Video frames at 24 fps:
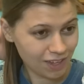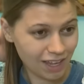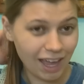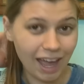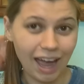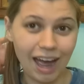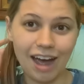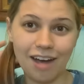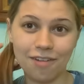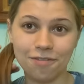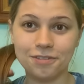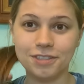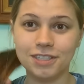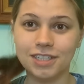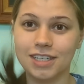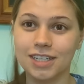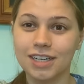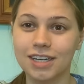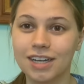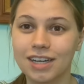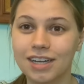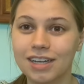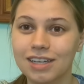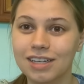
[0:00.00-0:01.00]
have
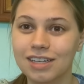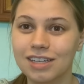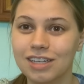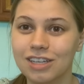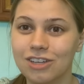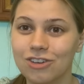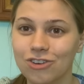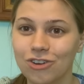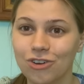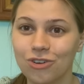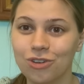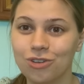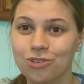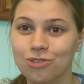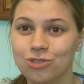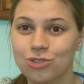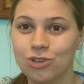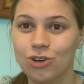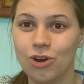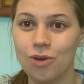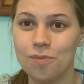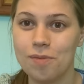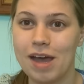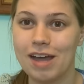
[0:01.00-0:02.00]
to, you know, use
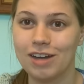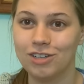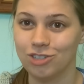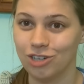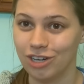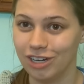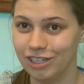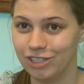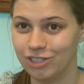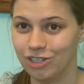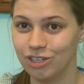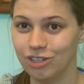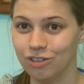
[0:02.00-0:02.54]
your imagination